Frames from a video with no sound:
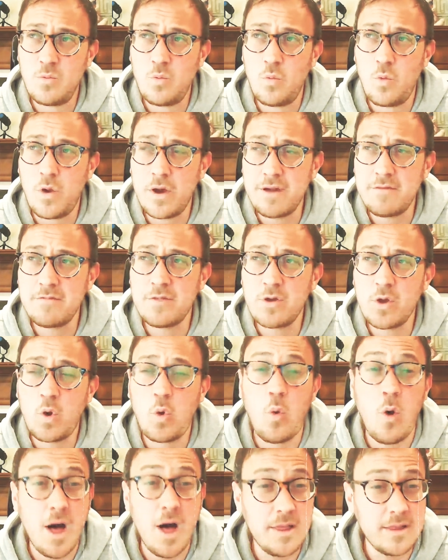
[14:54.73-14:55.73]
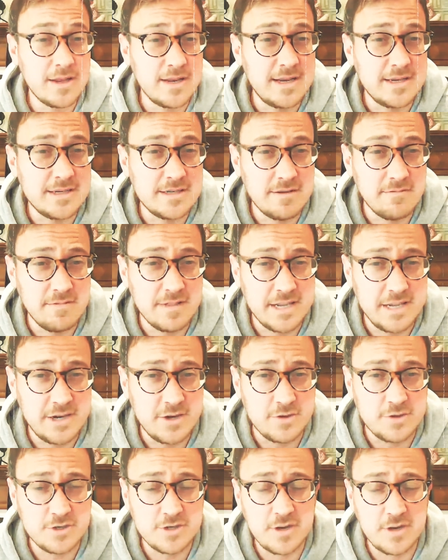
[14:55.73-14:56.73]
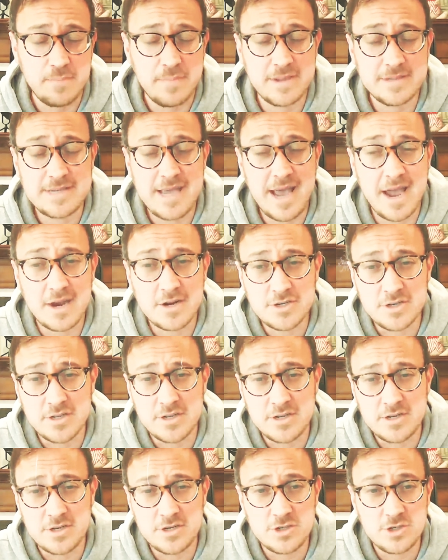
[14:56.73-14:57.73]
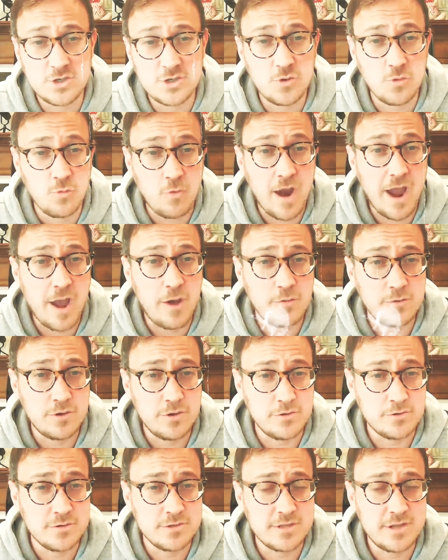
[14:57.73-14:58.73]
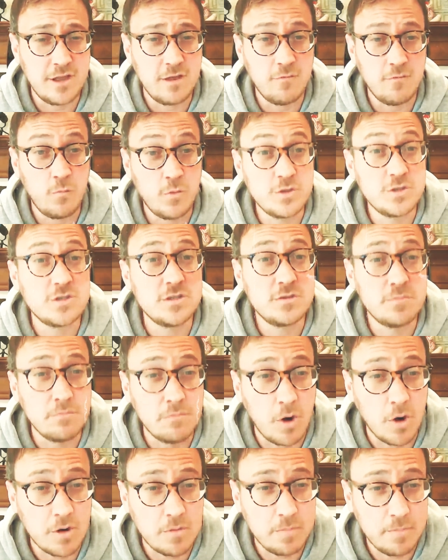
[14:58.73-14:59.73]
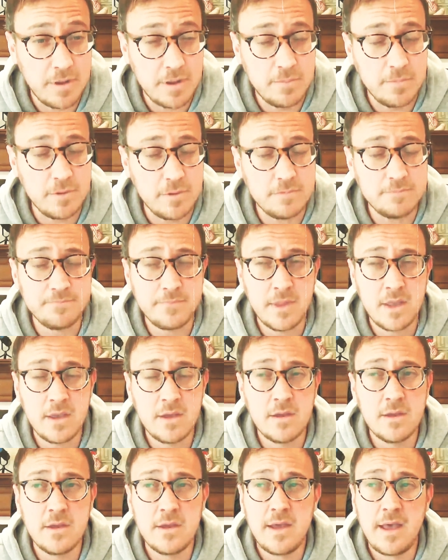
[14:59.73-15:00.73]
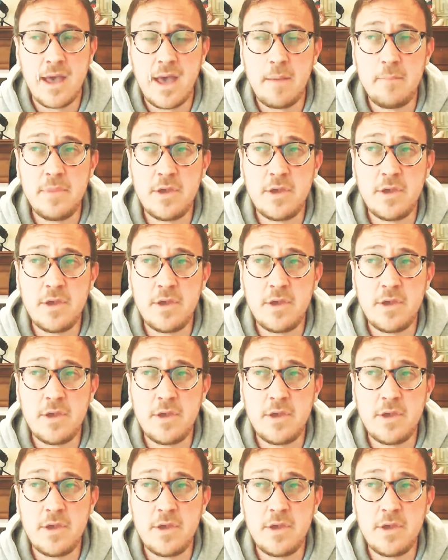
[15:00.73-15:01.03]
one of the qualities of leadership is actually to surround yourself with smart people. And